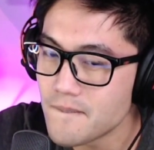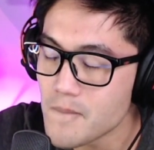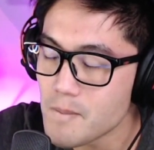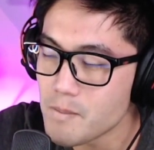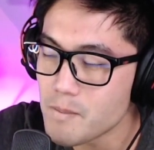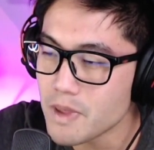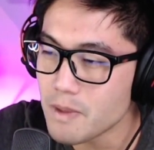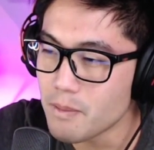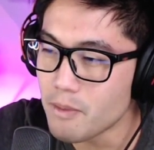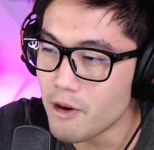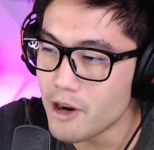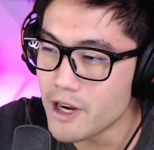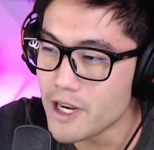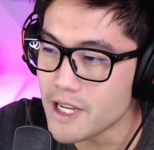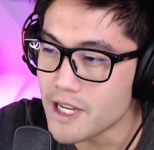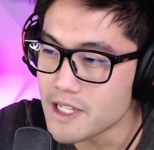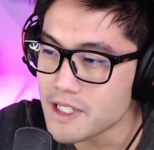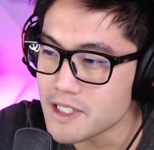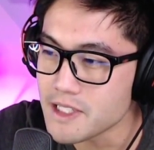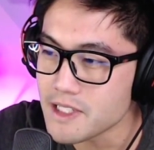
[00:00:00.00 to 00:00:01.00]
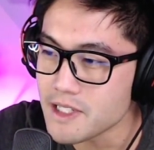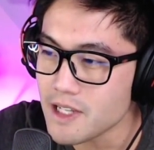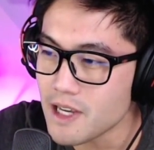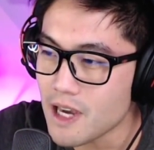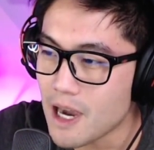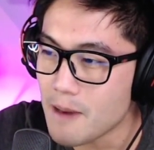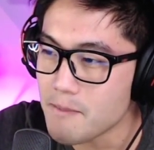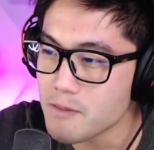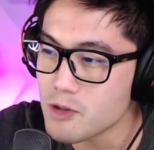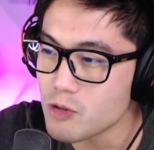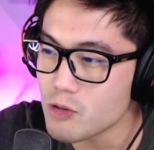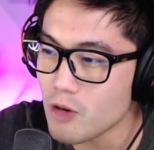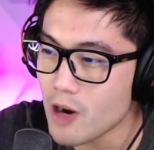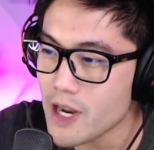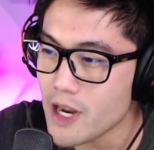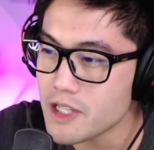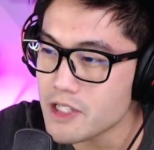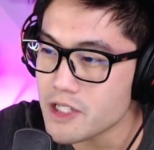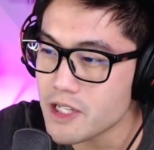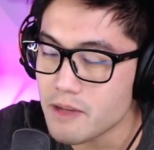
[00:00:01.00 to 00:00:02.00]
But the point is, I'm
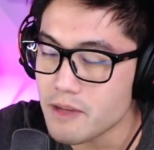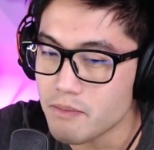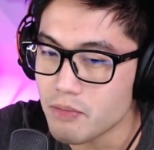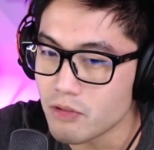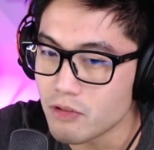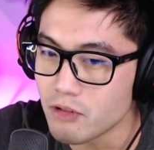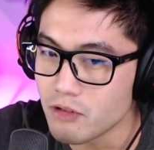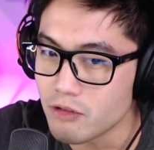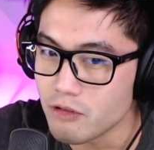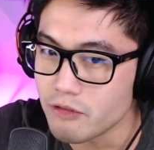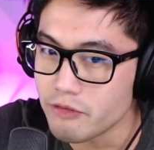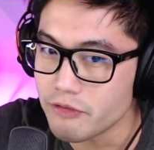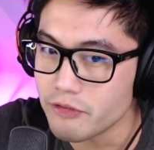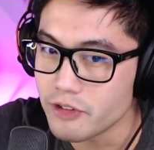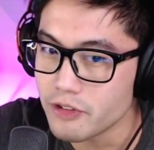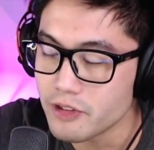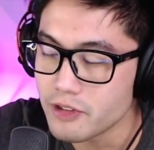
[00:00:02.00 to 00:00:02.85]
trying to improve.